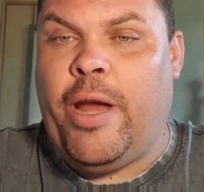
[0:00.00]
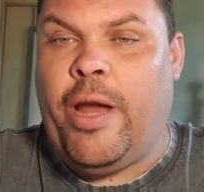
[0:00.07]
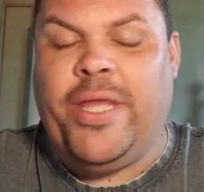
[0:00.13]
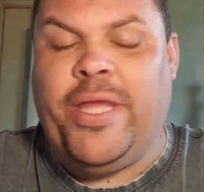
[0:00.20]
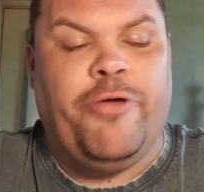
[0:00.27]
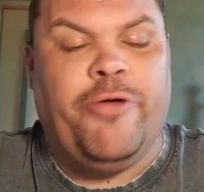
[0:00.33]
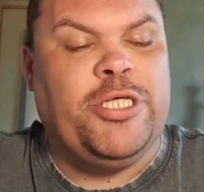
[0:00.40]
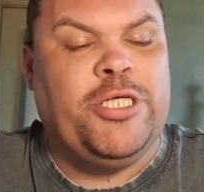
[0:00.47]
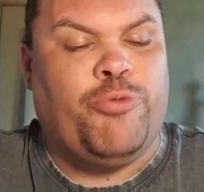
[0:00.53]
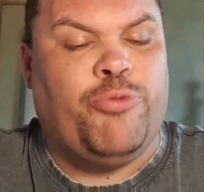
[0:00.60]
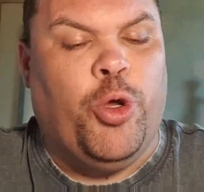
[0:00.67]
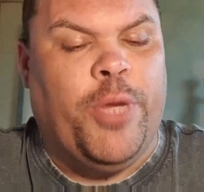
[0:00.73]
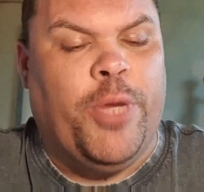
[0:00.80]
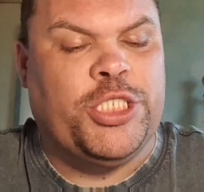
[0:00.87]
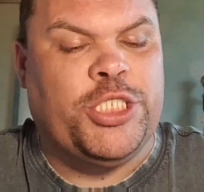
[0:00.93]
agree. I mean, there is
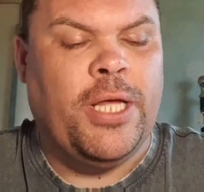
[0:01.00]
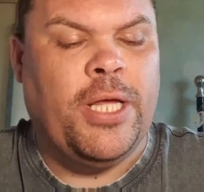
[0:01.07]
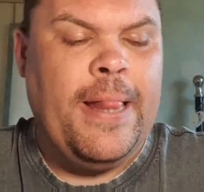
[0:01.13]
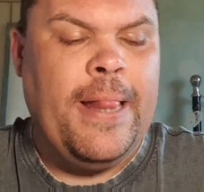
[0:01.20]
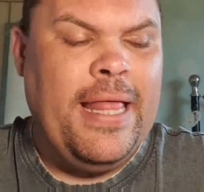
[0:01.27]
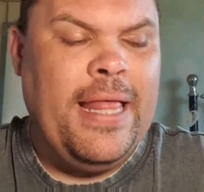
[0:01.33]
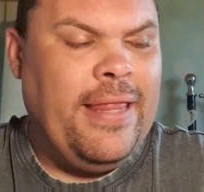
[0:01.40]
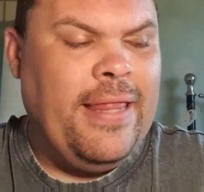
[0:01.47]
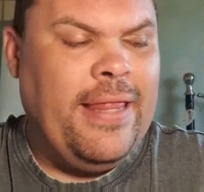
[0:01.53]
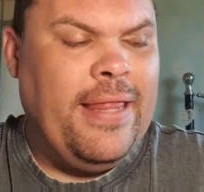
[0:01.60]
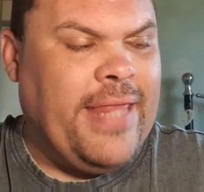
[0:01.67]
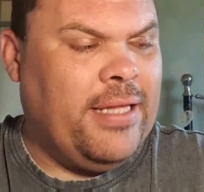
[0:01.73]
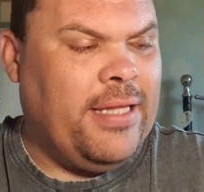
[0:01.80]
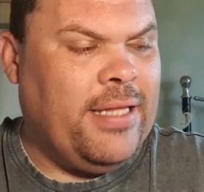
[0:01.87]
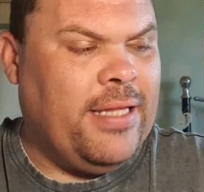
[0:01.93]
rumours
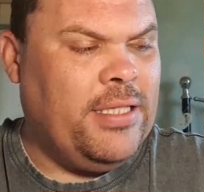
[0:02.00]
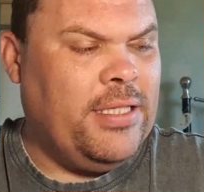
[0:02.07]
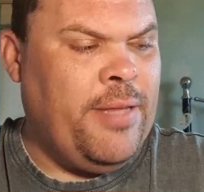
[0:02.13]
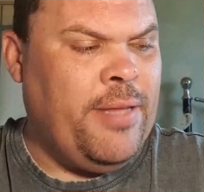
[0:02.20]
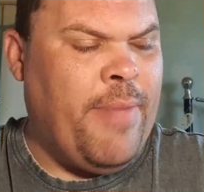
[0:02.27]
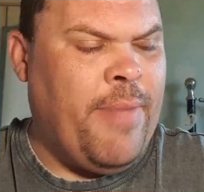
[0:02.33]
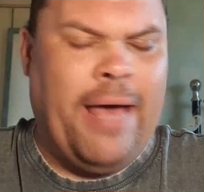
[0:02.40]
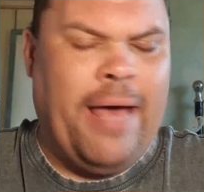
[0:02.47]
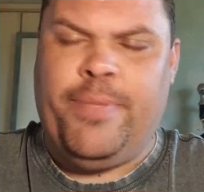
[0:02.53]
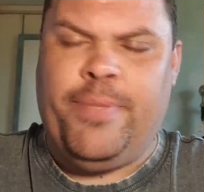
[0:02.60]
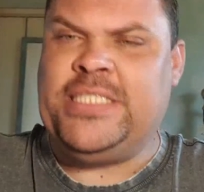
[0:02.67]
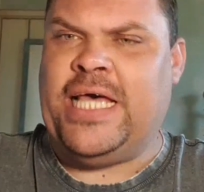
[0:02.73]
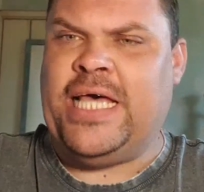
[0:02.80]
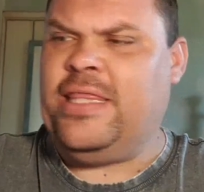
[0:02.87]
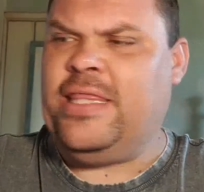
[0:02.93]
that there might
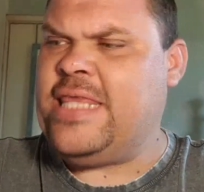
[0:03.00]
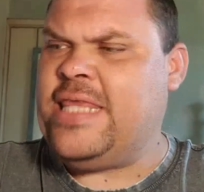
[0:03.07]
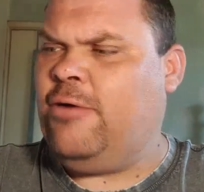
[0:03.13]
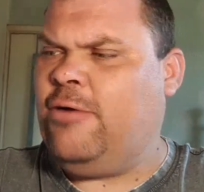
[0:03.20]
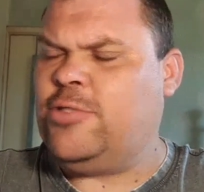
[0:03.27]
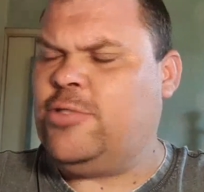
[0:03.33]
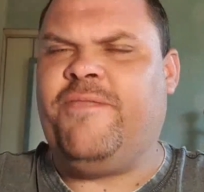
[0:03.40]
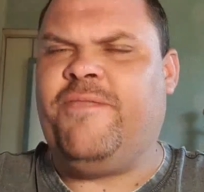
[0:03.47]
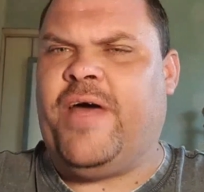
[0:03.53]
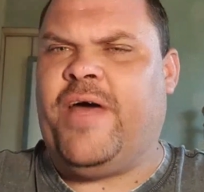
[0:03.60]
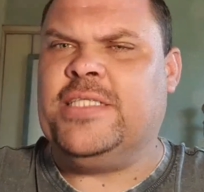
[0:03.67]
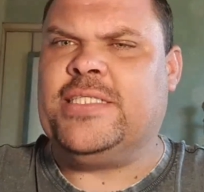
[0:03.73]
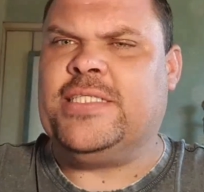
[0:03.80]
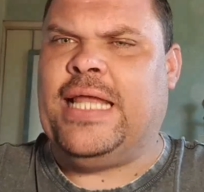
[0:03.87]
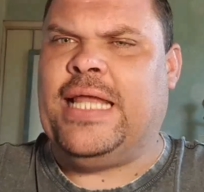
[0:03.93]
be 10,000
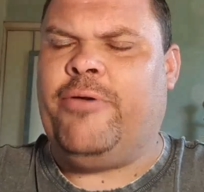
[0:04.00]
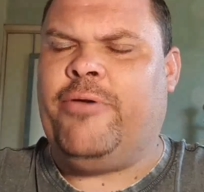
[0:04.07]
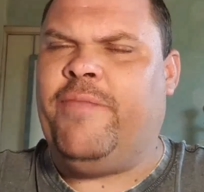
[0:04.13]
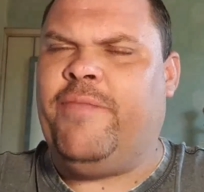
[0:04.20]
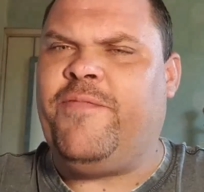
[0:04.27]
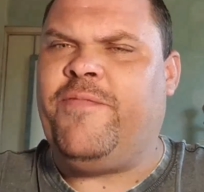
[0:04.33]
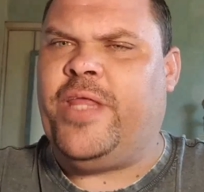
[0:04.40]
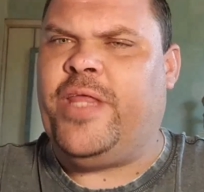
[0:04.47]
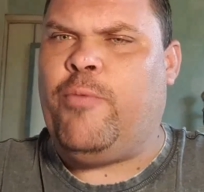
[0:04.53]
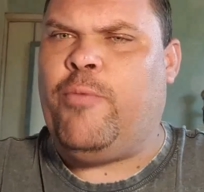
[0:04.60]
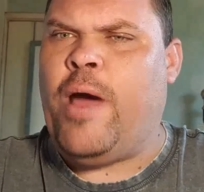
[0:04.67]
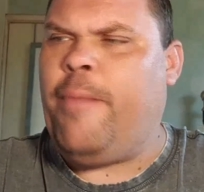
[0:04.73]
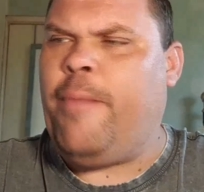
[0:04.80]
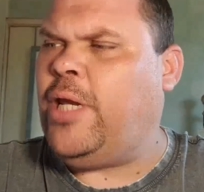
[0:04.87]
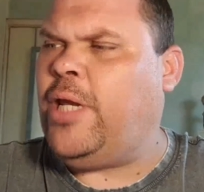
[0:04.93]
fans allowed in for the
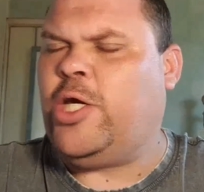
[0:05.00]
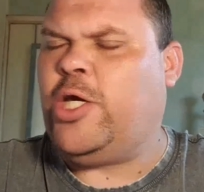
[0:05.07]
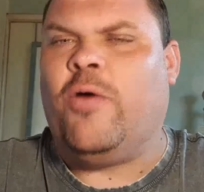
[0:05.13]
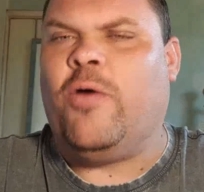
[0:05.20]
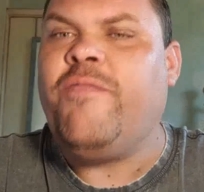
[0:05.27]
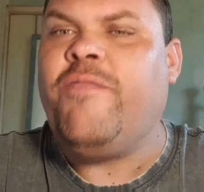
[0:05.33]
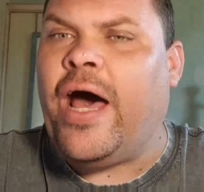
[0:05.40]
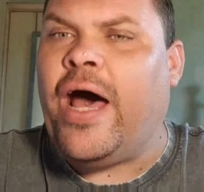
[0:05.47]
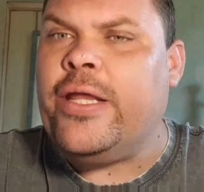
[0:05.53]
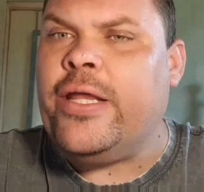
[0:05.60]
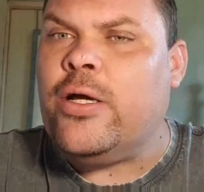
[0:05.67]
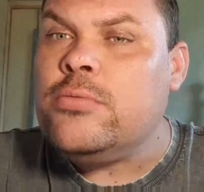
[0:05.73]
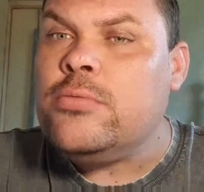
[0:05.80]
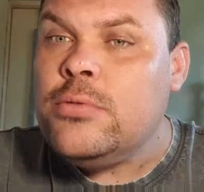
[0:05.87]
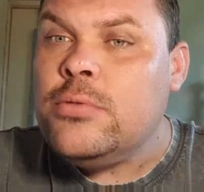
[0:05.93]
Wembley Cup
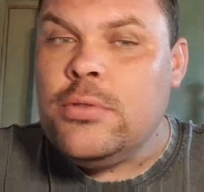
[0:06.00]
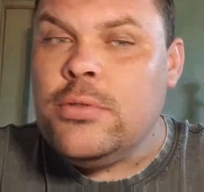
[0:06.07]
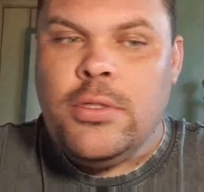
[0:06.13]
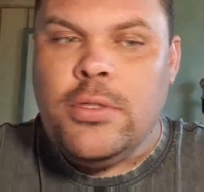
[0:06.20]
final,